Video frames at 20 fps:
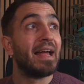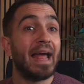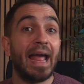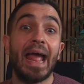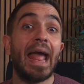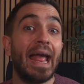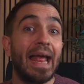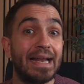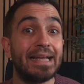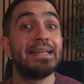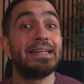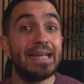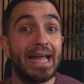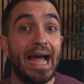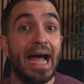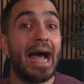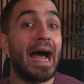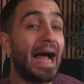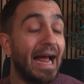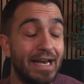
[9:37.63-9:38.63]
And
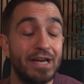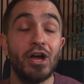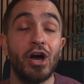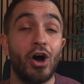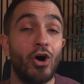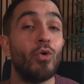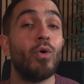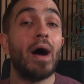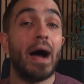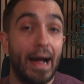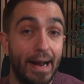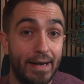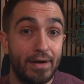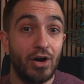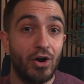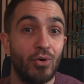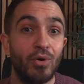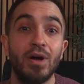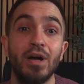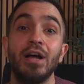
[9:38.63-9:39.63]
yeah, I know.
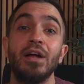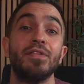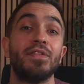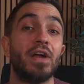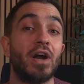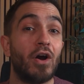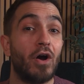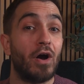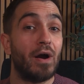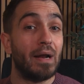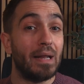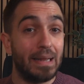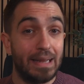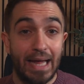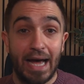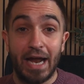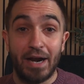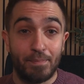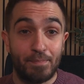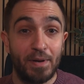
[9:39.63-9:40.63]
There are a
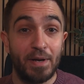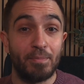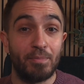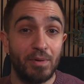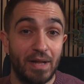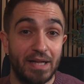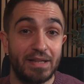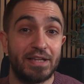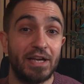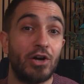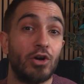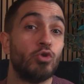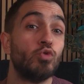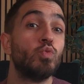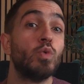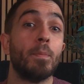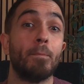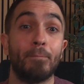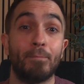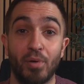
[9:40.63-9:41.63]
lot of people out there who
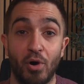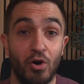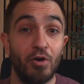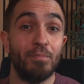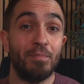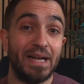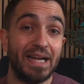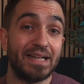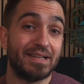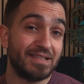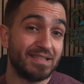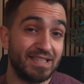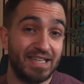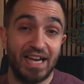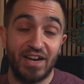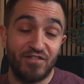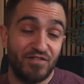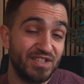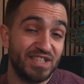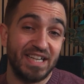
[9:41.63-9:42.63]
would burn me at the
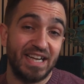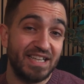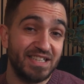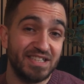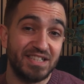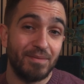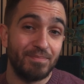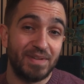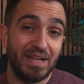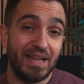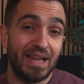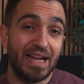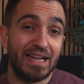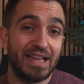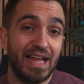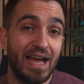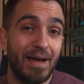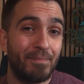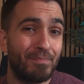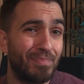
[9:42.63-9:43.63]
stake for saying something like
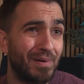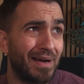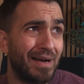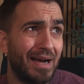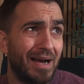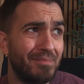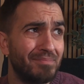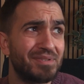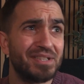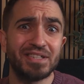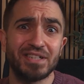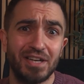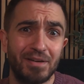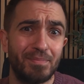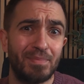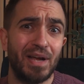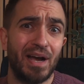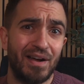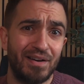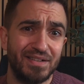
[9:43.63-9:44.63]
that, but I'm just gonna
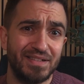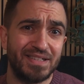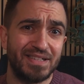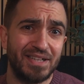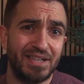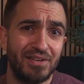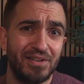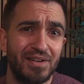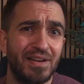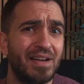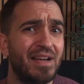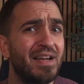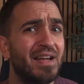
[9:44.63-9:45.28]
be honest here.